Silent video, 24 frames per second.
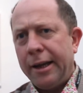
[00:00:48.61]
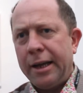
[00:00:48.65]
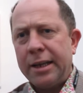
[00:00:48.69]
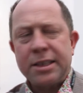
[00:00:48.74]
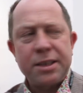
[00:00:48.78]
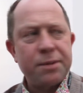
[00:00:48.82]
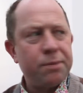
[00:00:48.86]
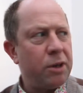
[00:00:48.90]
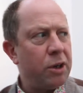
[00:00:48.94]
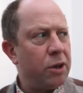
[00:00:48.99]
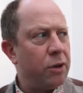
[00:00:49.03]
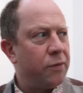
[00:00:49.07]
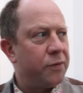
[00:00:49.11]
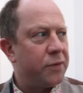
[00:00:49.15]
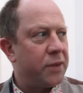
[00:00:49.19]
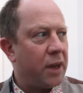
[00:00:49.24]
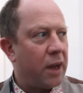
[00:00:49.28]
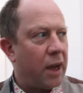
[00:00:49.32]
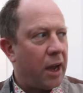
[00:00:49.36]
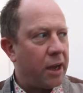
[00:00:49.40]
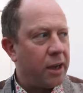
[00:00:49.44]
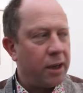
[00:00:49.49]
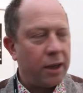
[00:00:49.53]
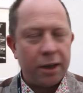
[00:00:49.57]
It's one of the
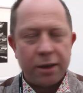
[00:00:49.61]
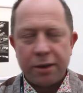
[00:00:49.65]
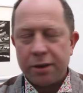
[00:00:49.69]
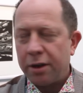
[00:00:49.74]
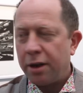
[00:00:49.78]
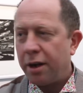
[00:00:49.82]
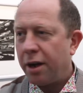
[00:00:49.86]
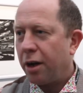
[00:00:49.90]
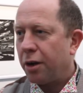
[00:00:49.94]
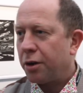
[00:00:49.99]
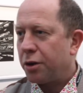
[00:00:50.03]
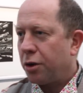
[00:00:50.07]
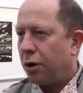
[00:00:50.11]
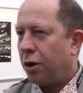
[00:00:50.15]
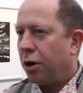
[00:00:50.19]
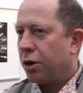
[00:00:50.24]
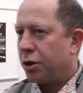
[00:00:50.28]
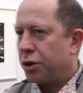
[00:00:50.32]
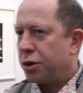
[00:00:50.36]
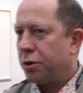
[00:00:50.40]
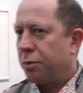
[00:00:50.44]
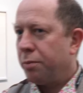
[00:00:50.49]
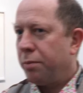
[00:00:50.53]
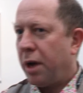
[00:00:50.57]
high-end art,
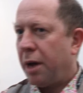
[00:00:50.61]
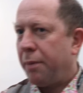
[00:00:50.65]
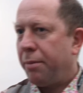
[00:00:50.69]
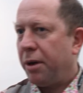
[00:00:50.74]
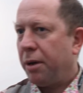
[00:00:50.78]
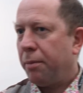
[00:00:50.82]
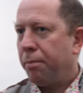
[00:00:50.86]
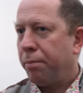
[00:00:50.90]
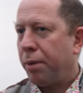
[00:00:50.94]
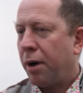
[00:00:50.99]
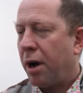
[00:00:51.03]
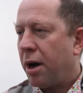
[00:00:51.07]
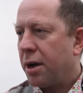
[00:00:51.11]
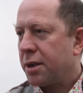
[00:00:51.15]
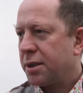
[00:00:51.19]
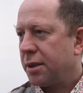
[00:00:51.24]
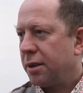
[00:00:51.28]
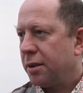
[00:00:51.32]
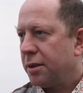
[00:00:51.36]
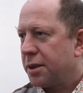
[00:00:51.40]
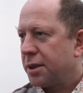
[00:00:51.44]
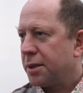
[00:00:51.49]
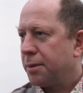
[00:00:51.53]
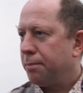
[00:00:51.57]
art show. Maybe
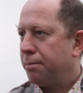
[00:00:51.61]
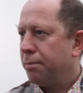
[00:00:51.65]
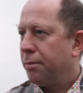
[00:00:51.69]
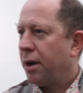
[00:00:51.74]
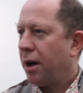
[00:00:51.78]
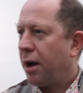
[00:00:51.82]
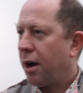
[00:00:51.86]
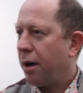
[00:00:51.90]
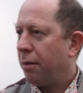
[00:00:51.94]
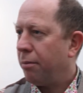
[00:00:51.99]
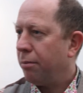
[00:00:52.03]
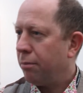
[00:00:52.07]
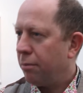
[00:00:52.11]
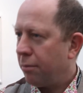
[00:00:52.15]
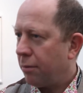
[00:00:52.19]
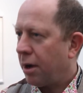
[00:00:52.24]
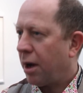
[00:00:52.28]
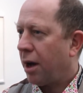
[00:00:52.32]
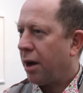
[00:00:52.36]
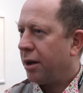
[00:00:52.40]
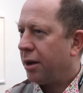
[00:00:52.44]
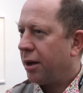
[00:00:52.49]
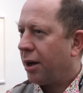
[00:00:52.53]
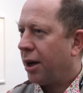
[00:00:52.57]
Basel is a
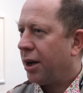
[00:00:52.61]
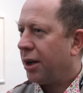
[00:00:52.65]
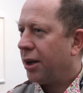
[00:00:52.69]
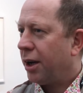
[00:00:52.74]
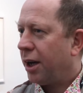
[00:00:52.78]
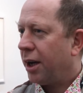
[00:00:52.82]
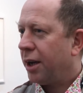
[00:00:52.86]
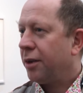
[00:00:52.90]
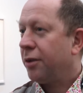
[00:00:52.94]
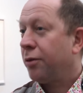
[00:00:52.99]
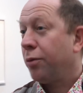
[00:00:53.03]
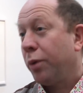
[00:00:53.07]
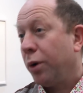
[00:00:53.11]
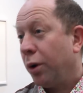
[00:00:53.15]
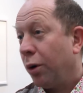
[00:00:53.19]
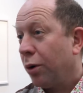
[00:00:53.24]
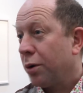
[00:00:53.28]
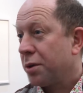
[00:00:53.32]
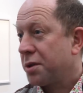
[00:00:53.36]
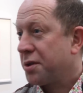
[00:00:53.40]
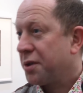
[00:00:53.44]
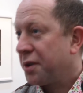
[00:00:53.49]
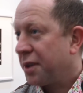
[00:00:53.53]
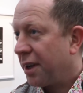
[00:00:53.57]
high high end. we
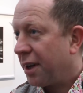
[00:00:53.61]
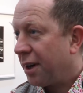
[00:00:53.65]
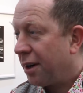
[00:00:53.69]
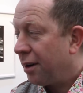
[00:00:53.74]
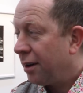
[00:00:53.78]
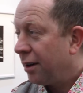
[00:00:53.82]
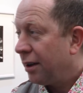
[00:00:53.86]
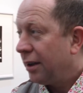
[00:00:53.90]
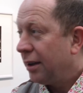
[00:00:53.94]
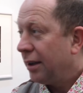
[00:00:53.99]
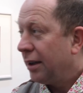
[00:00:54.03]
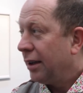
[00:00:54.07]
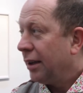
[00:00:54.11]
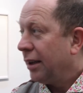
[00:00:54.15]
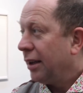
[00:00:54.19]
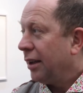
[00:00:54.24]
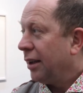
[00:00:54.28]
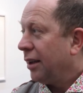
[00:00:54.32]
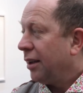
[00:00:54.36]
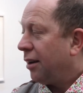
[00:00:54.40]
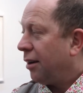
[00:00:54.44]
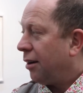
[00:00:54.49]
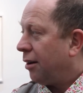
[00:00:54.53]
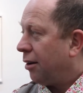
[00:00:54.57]
also there. Mm
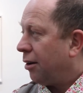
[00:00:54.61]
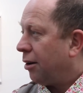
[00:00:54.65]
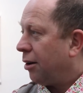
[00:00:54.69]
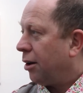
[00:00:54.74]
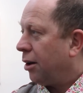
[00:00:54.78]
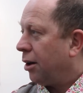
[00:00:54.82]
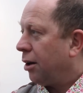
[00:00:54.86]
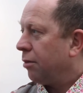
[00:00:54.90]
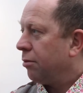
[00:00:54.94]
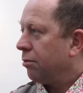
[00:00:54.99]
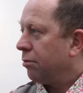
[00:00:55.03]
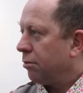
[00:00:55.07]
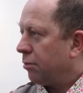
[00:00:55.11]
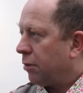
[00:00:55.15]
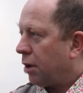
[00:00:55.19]
-hmm.